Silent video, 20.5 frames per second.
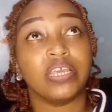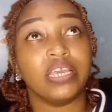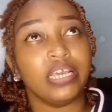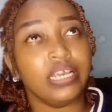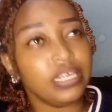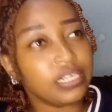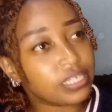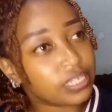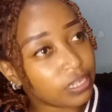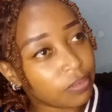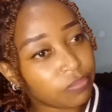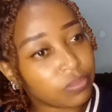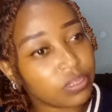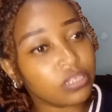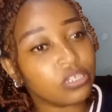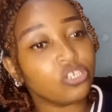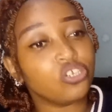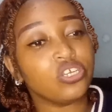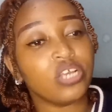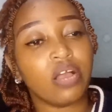It's
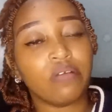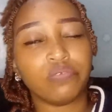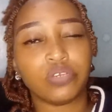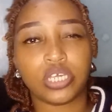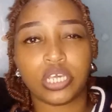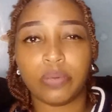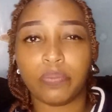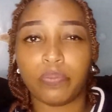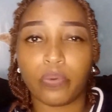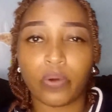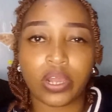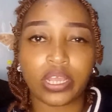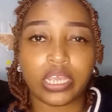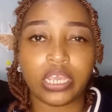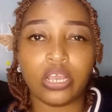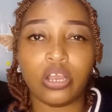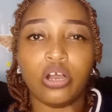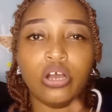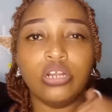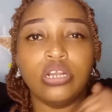something that you have to keep
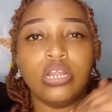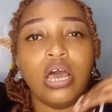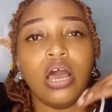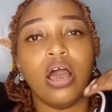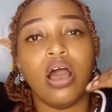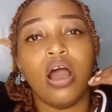working on